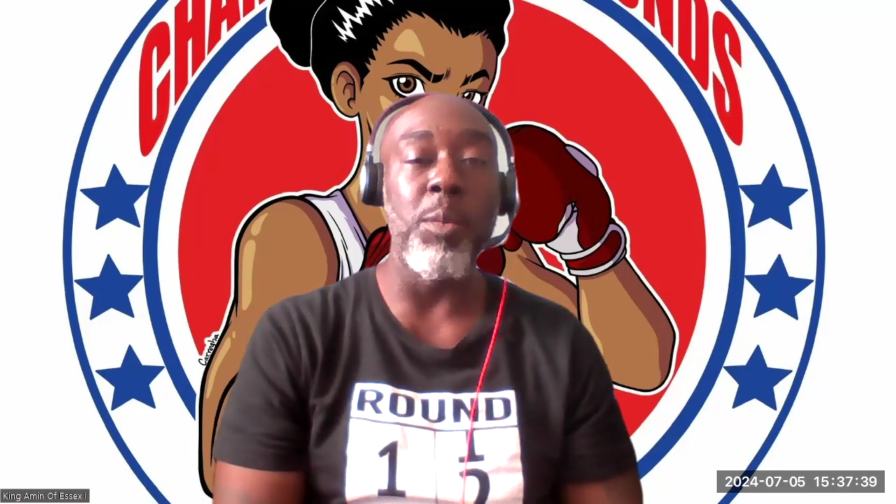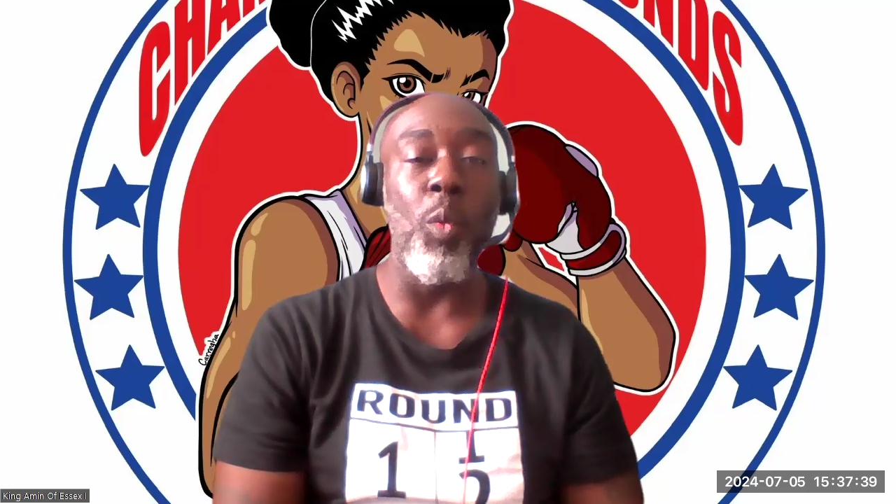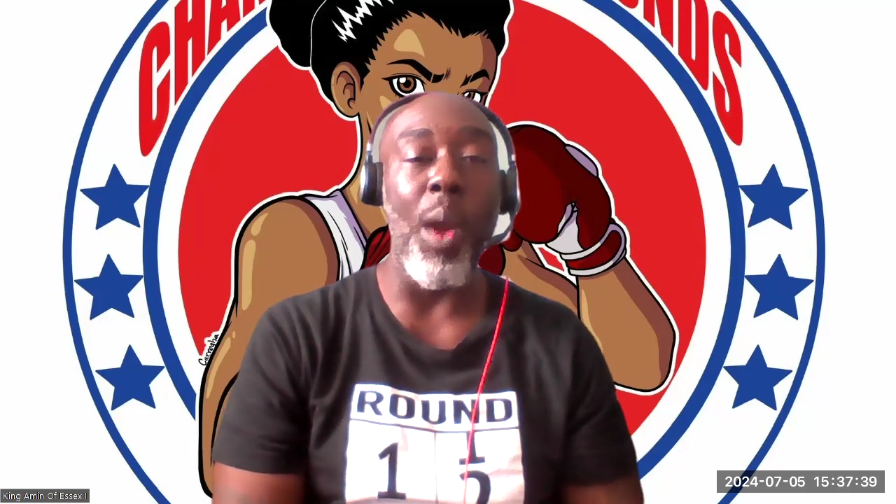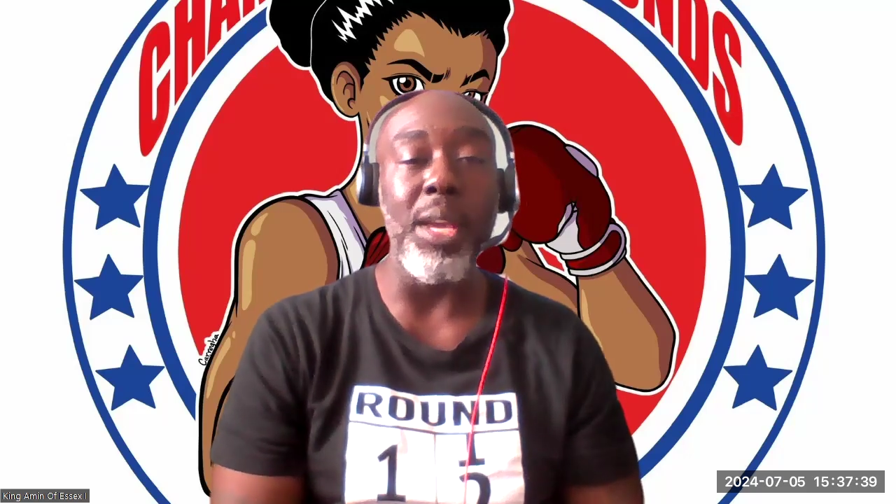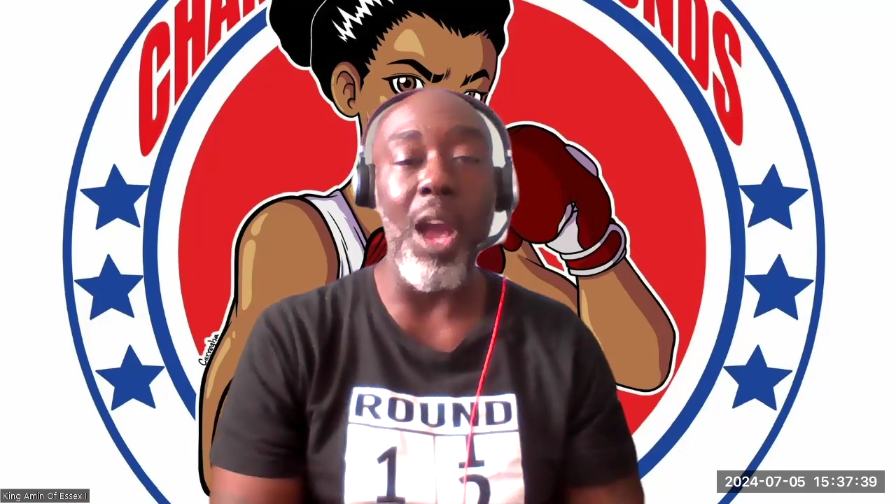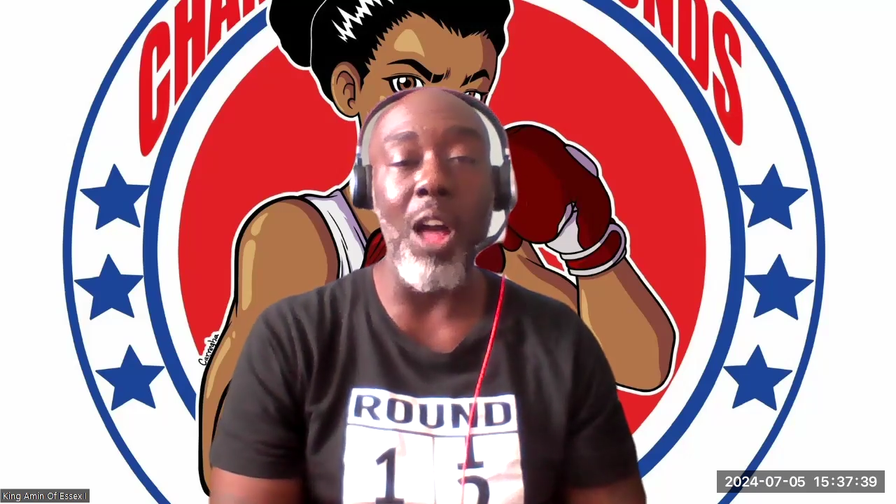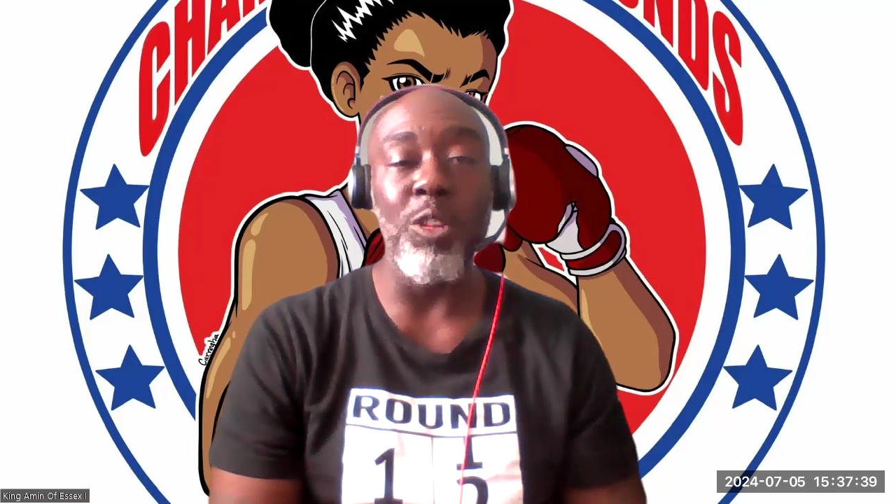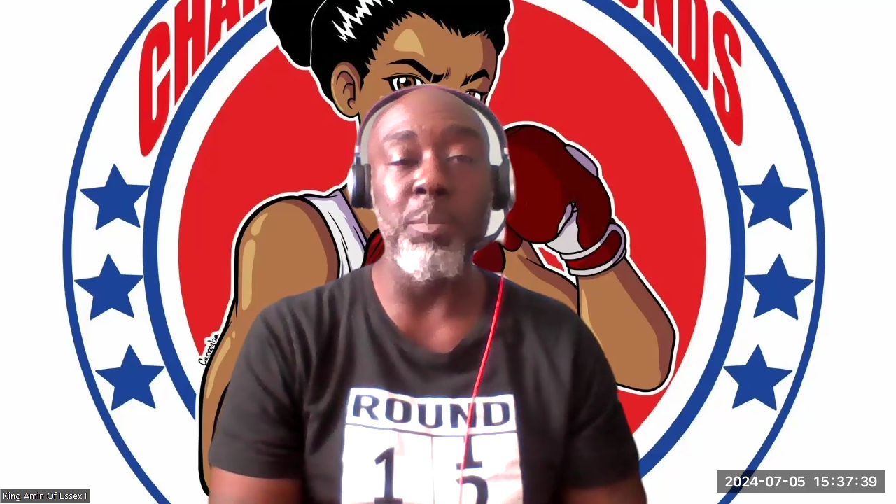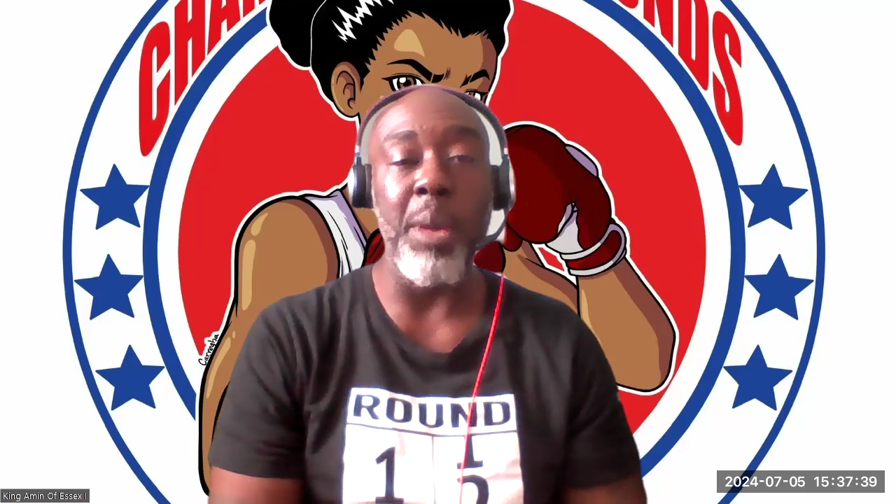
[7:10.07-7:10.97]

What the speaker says: the white collar